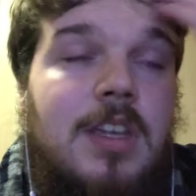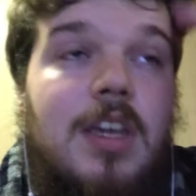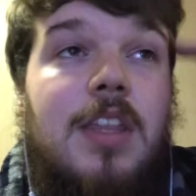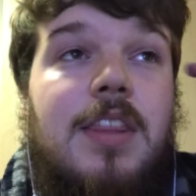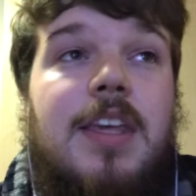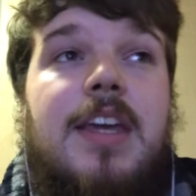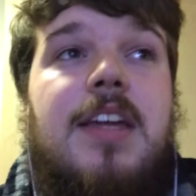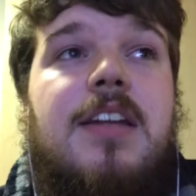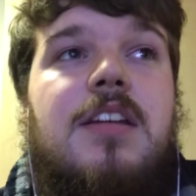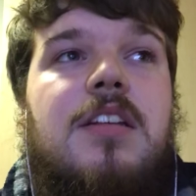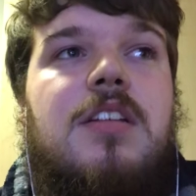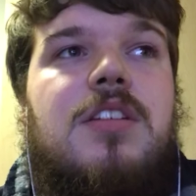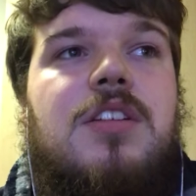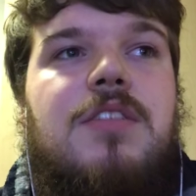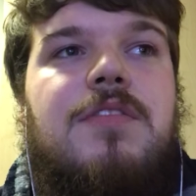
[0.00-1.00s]
And then
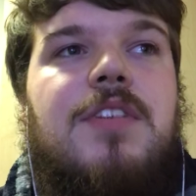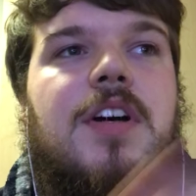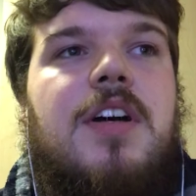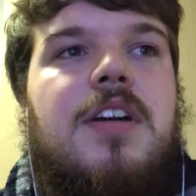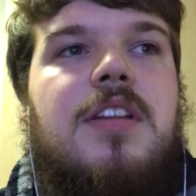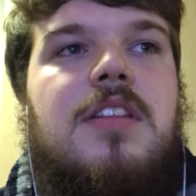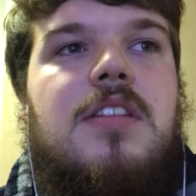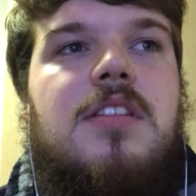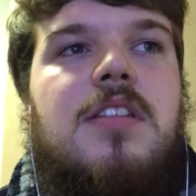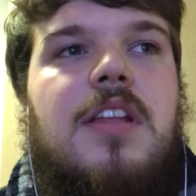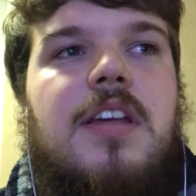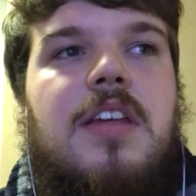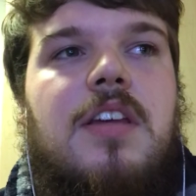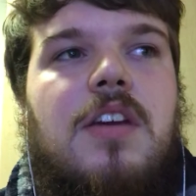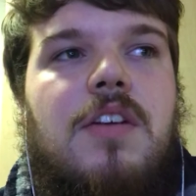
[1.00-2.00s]
she finds
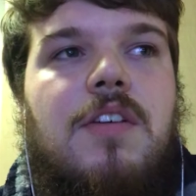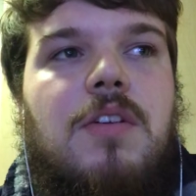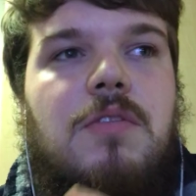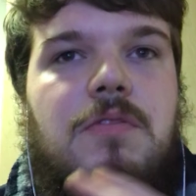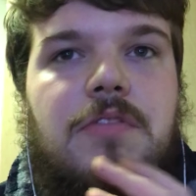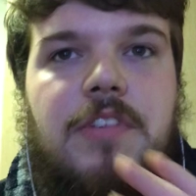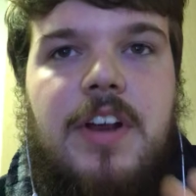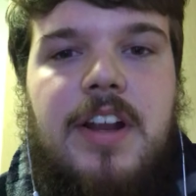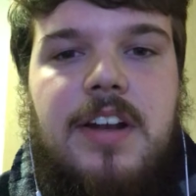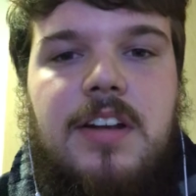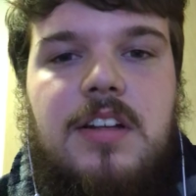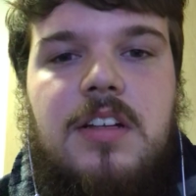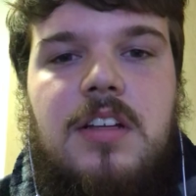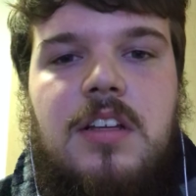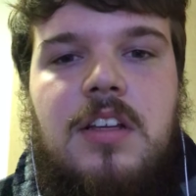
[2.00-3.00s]
like her old
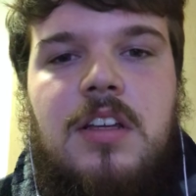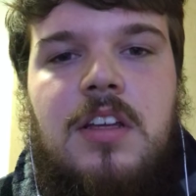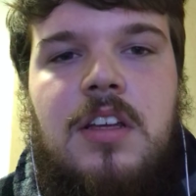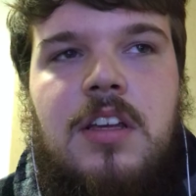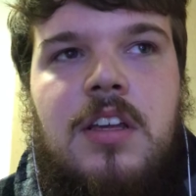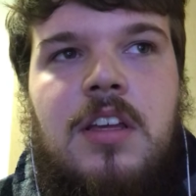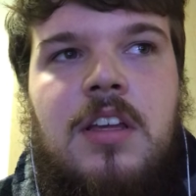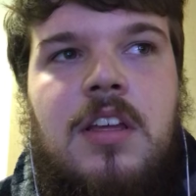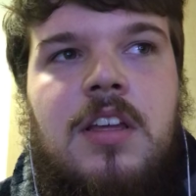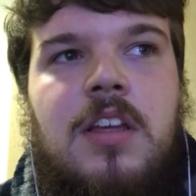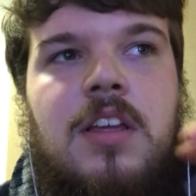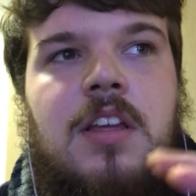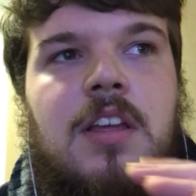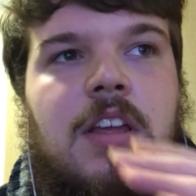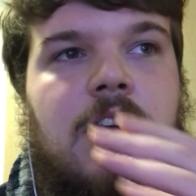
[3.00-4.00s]
friend
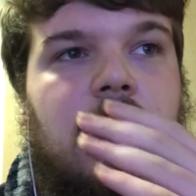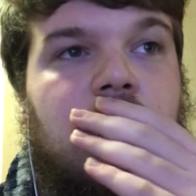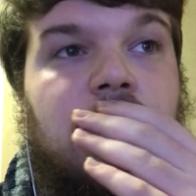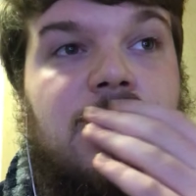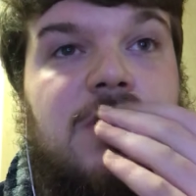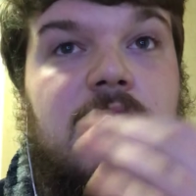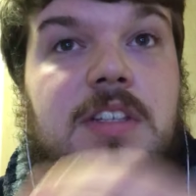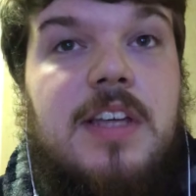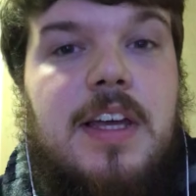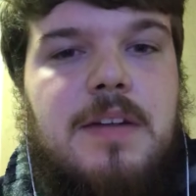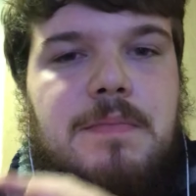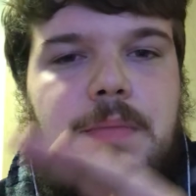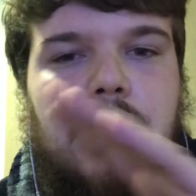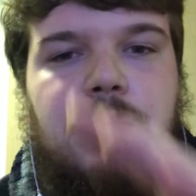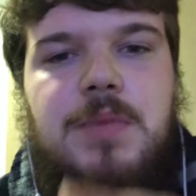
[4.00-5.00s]
who she's
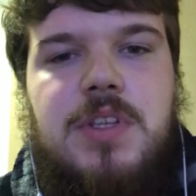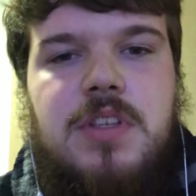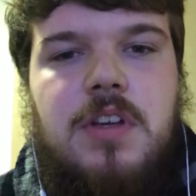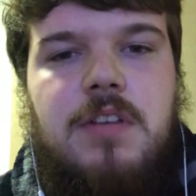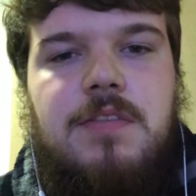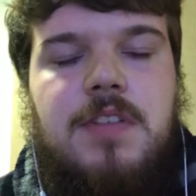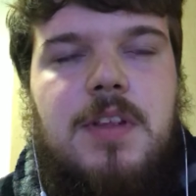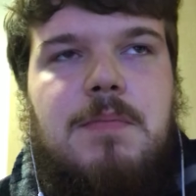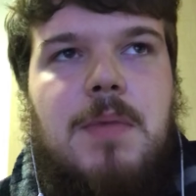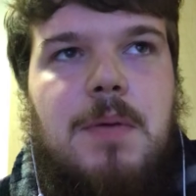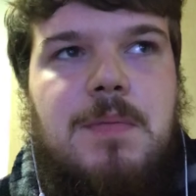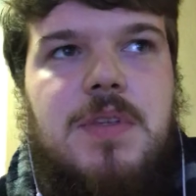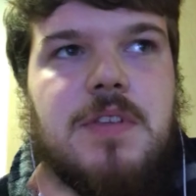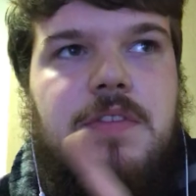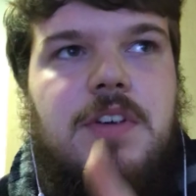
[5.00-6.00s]
had memories of, like
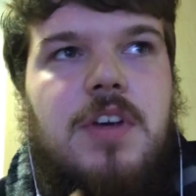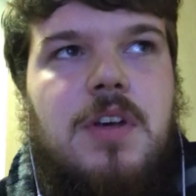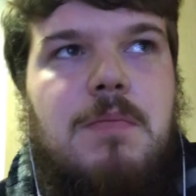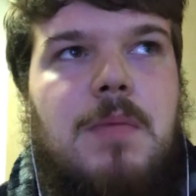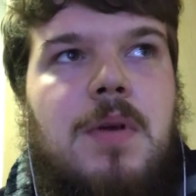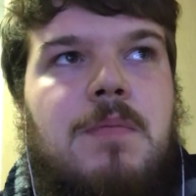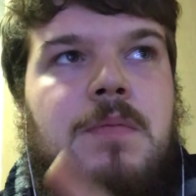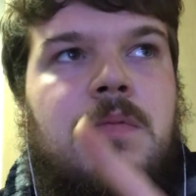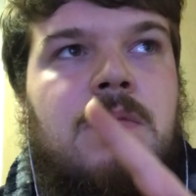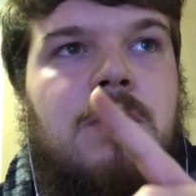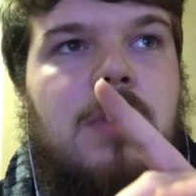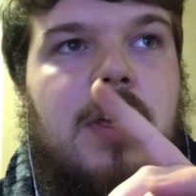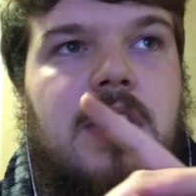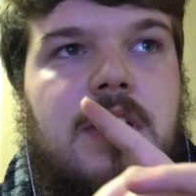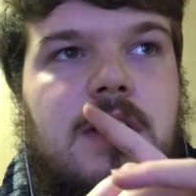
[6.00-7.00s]
memories of her, mem-
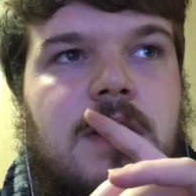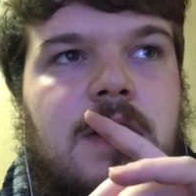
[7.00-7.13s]
like